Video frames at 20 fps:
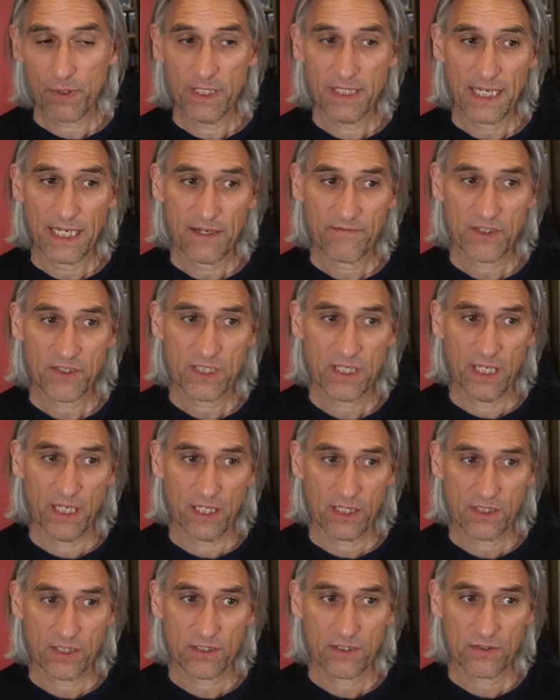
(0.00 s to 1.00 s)
played
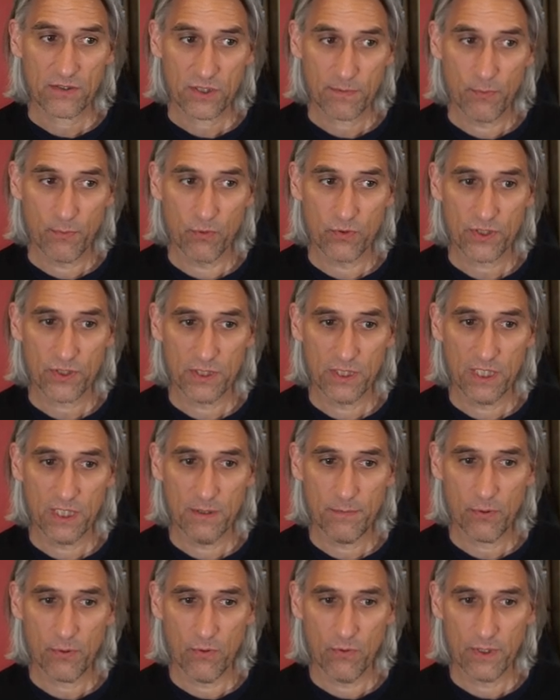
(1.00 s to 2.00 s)
f6, supporting the
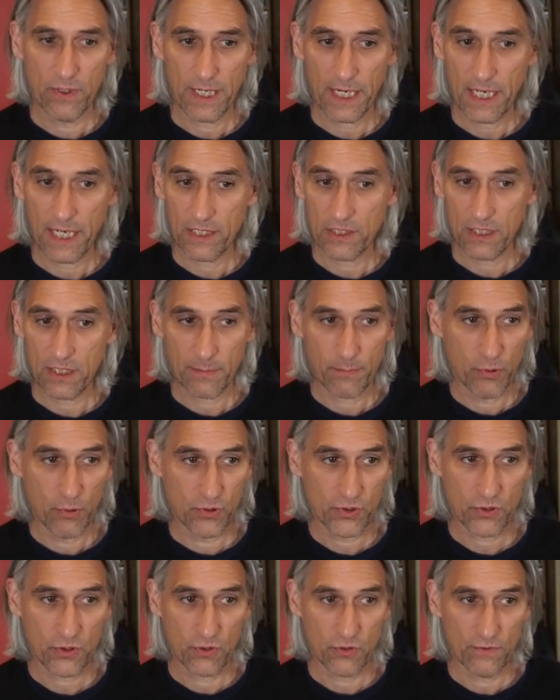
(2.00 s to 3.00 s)
e-pawn, and I
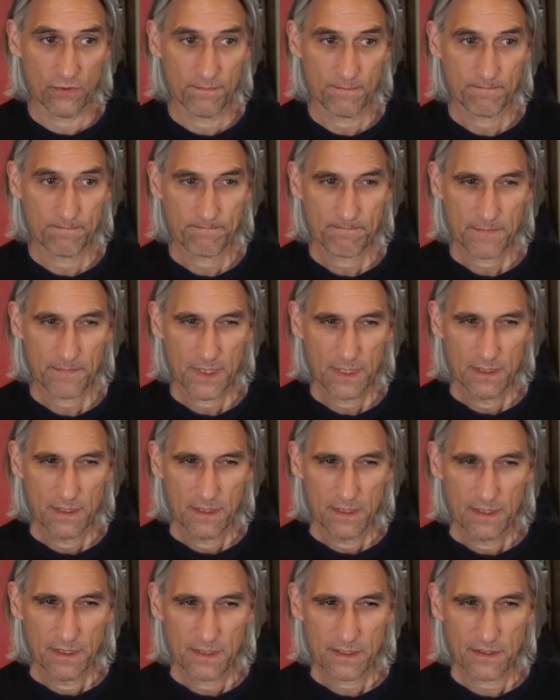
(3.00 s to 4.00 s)
pushed on.
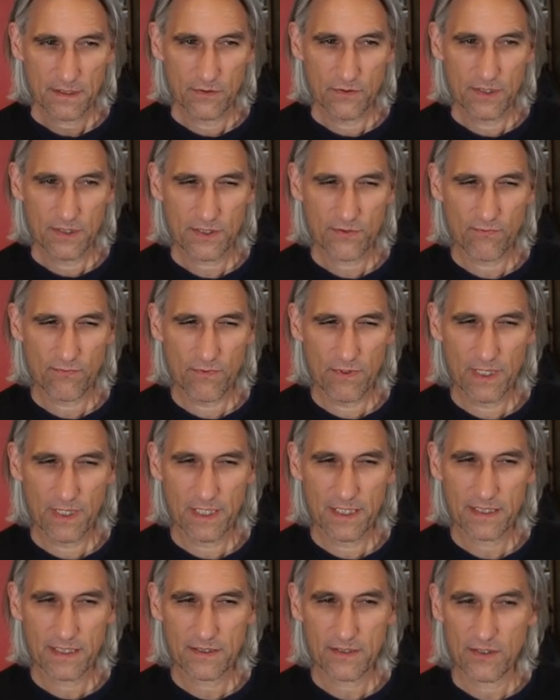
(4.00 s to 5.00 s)
So this
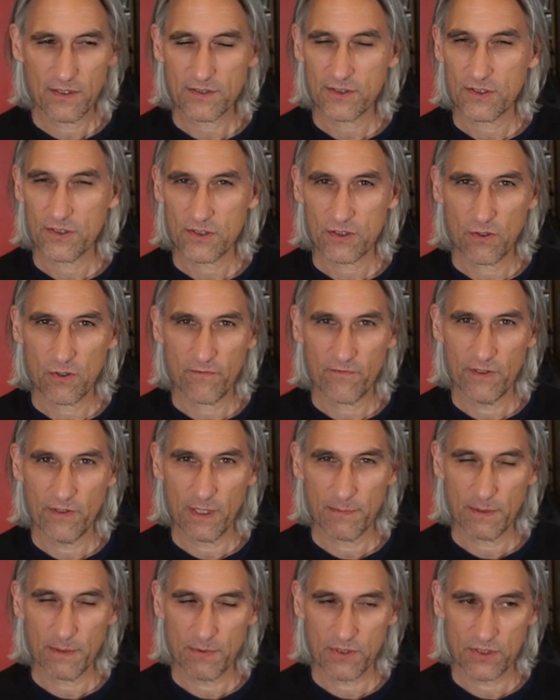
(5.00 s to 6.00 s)
really starts to soften
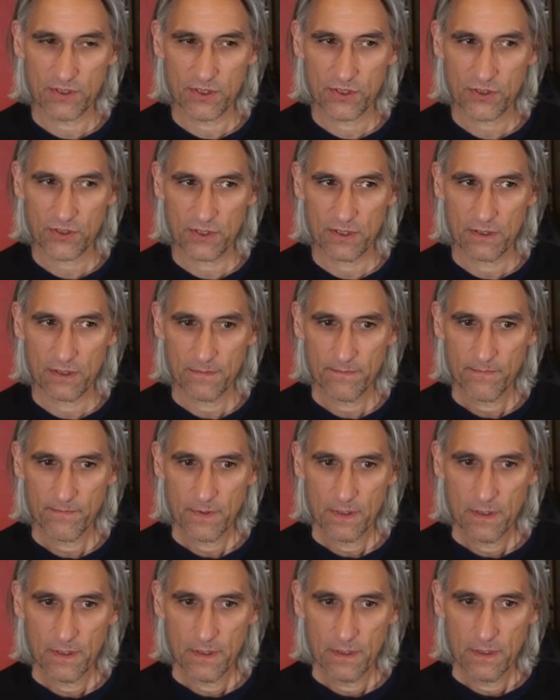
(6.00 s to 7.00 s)
up the position.
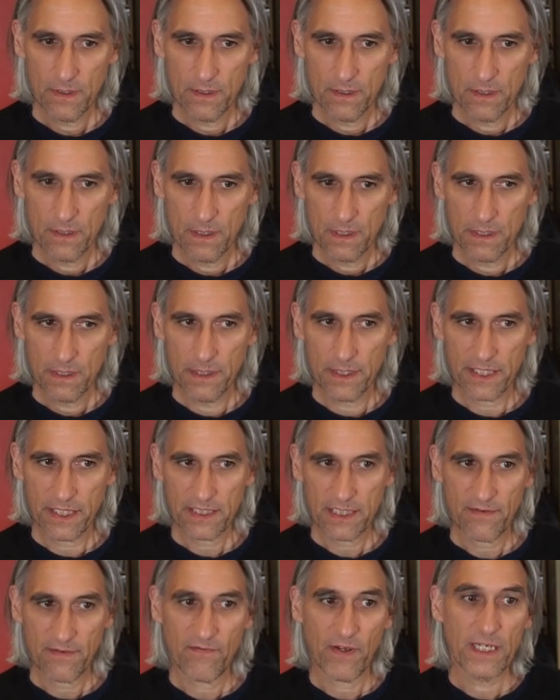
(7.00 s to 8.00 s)
Knight
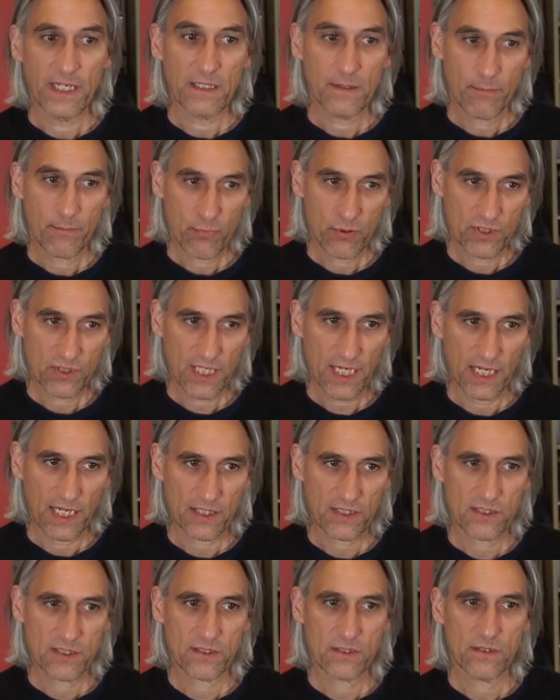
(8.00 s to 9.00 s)
f8
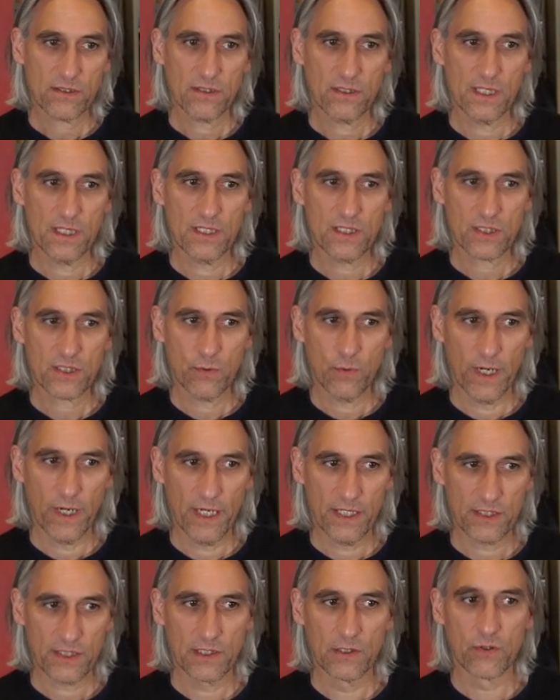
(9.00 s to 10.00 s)
protects these
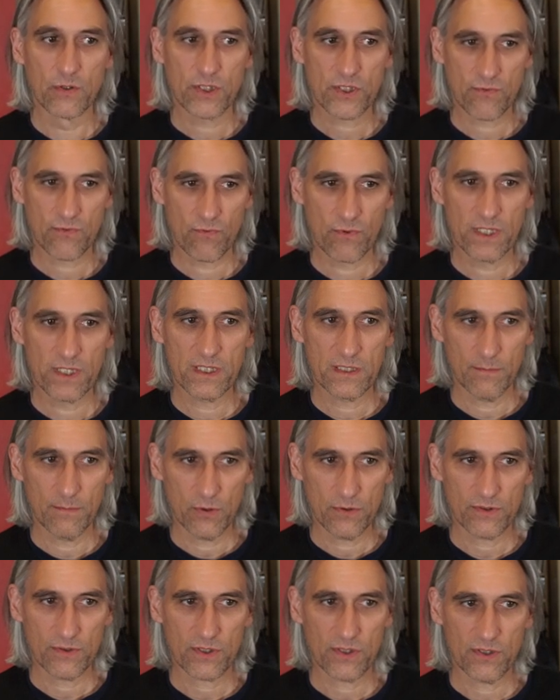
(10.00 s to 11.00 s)
squares, looks
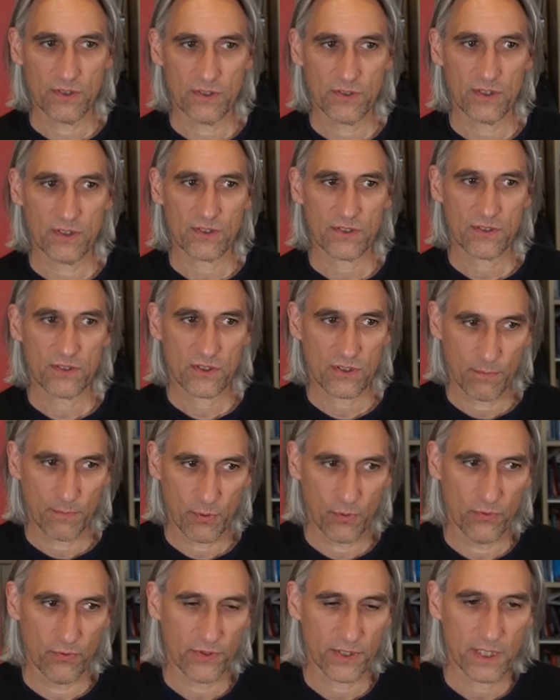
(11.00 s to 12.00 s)
reasonable to just
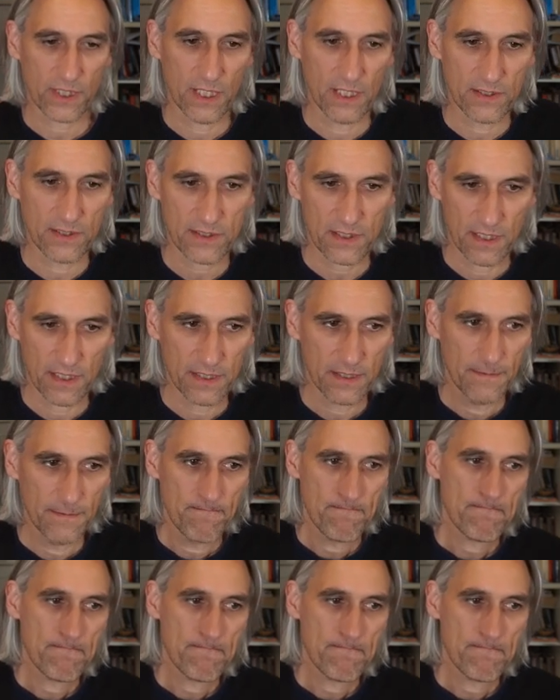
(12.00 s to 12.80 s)
support the king side.